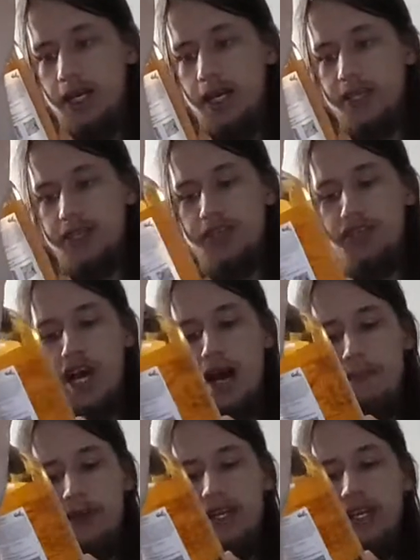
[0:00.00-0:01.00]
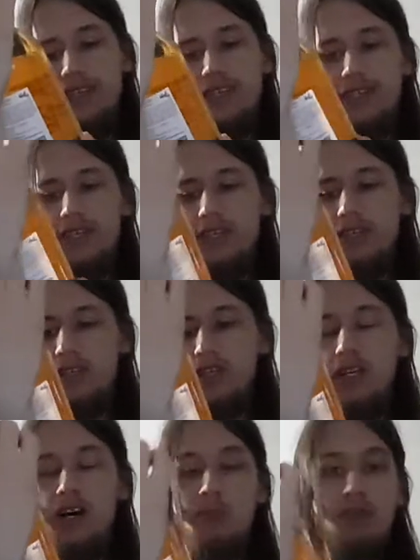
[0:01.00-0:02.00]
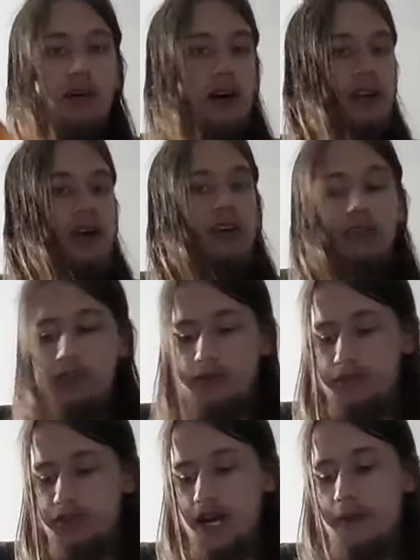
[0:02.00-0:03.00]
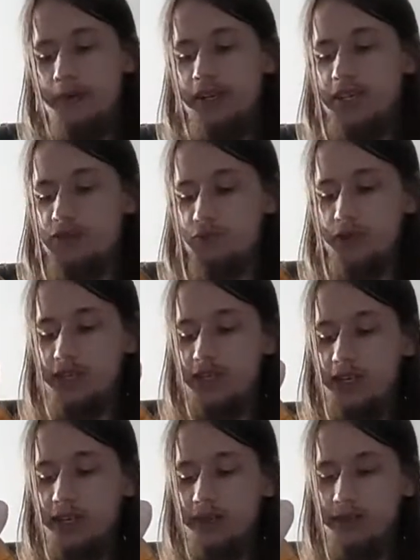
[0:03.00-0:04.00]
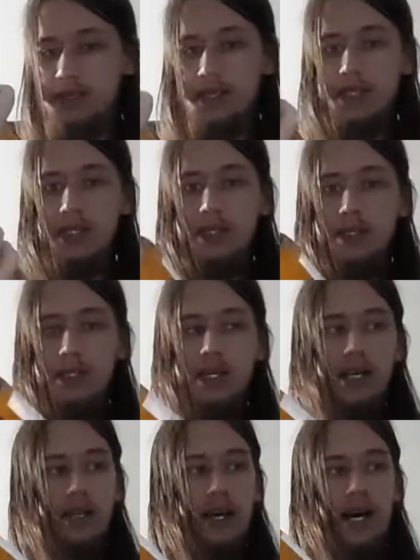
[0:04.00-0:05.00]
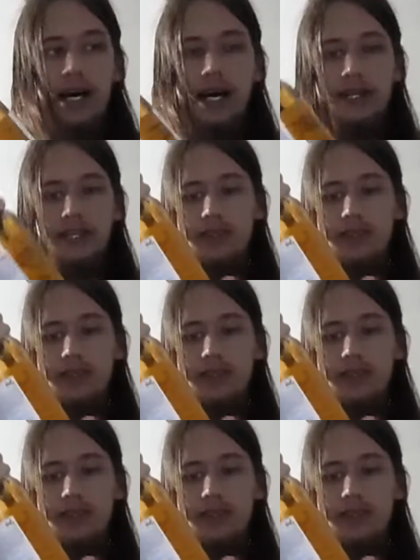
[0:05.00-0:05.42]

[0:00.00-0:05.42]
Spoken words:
It's a Japanese product, a Japanese whiskey that